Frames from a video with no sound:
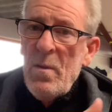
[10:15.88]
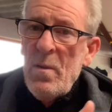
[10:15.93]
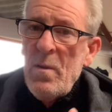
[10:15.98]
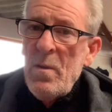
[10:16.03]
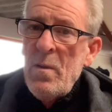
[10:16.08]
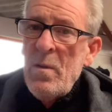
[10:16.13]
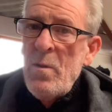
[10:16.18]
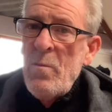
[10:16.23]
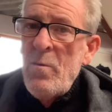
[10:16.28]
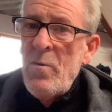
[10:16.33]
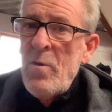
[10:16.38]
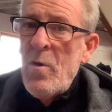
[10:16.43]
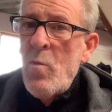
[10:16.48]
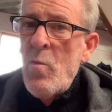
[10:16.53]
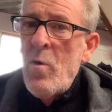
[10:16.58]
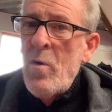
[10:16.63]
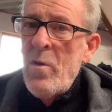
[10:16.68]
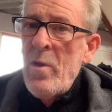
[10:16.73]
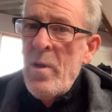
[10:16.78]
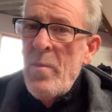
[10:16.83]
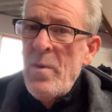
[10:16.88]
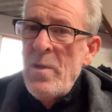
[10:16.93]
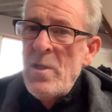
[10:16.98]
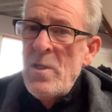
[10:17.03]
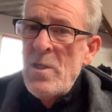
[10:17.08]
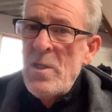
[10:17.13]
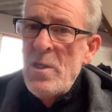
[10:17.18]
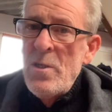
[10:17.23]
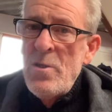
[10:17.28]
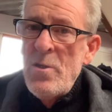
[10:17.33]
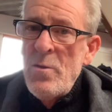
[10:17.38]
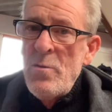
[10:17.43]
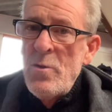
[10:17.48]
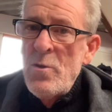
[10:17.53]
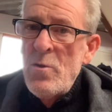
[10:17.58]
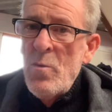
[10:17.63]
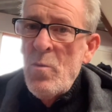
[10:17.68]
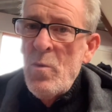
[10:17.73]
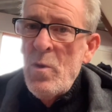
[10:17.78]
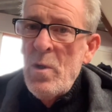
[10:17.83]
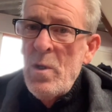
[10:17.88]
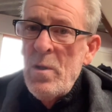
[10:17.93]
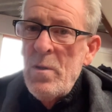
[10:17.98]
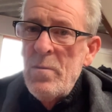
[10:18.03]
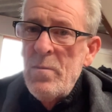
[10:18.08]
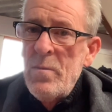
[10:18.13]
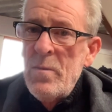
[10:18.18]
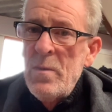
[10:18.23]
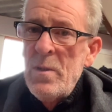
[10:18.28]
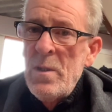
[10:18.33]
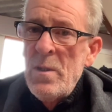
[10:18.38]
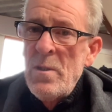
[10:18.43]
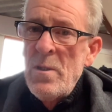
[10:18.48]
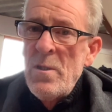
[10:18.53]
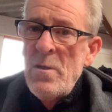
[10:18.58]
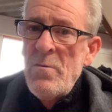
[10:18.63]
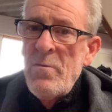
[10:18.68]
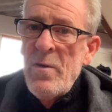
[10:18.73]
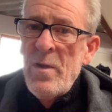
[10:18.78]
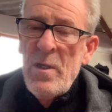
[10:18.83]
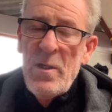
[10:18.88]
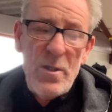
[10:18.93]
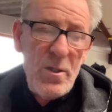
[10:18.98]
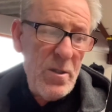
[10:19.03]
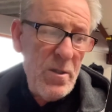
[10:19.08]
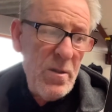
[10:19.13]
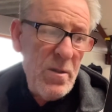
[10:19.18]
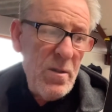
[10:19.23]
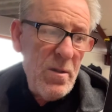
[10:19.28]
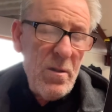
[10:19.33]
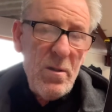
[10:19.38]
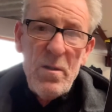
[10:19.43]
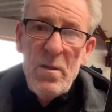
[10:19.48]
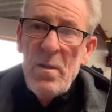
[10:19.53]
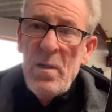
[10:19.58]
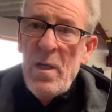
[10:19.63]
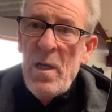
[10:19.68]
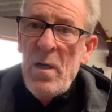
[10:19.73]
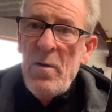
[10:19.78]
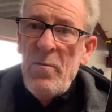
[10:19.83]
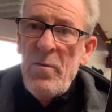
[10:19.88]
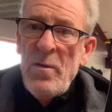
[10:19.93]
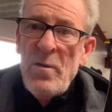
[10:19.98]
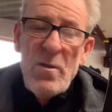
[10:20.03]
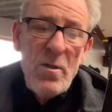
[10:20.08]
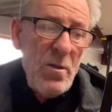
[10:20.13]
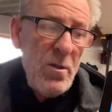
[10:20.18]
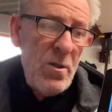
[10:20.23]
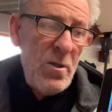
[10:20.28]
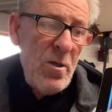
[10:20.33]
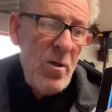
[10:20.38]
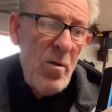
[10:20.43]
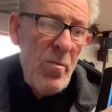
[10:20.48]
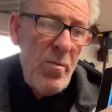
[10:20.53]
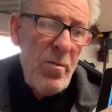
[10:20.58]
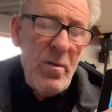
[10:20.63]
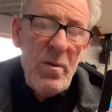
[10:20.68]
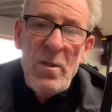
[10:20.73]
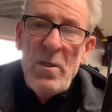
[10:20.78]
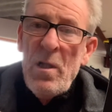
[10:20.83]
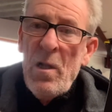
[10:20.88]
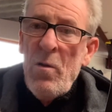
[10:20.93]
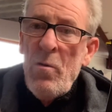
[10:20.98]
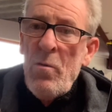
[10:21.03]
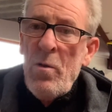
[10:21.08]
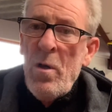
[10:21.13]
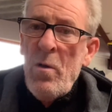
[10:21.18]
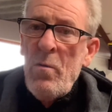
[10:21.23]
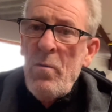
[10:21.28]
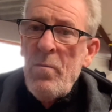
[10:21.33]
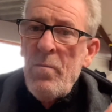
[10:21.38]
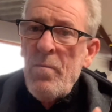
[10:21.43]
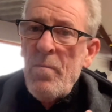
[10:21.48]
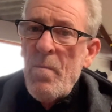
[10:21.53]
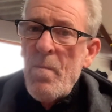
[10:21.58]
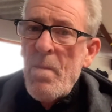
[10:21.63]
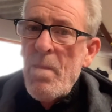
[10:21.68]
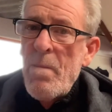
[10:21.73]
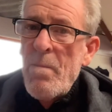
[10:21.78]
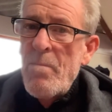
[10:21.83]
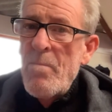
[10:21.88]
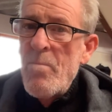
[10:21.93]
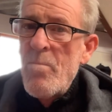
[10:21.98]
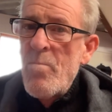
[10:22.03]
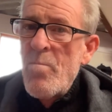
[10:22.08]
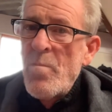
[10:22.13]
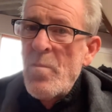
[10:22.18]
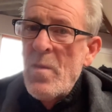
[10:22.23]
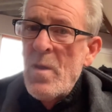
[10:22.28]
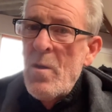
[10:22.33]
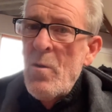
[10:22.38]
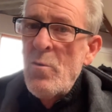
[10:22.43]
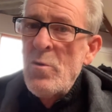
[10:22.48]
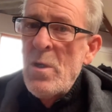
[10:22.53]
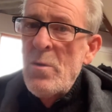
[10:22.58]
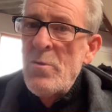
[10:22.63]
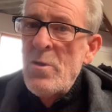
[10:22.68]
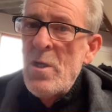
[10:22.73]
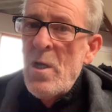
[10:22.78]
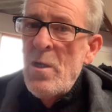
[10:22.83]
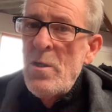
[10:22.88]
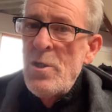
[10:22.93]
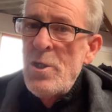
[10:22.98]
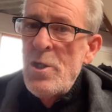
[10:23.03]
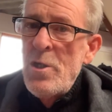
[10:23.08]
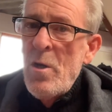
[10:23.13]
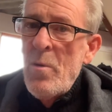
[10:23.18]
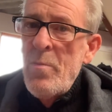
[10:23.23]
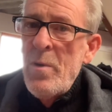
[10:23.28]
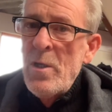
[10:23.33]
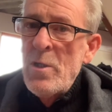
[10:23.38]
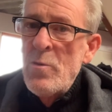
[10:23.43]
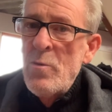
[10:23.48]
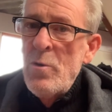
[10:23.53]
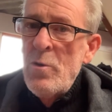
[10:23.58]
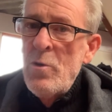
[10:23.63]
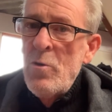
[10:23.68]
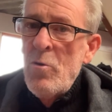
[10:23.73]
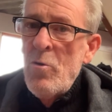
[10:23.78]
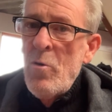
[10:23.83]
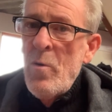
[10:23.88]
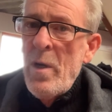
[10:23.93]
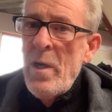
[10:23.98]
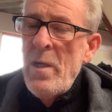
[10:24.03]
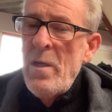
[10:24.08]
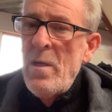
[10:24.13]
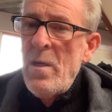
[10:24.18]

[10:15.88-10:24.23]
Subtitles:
I think we've got one of them in situ somewhere. There it is, finished. Elephant at the top, his logo. Goes outside his shop next to a doorway.